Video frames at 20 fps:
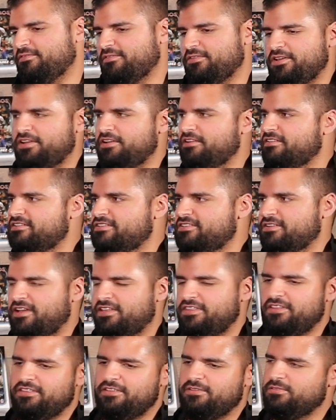For years,
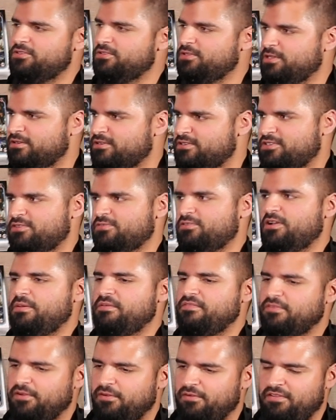I think there were 2 years in a
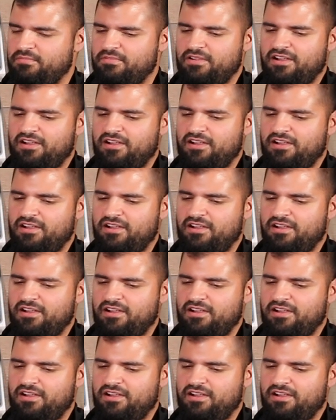row before Green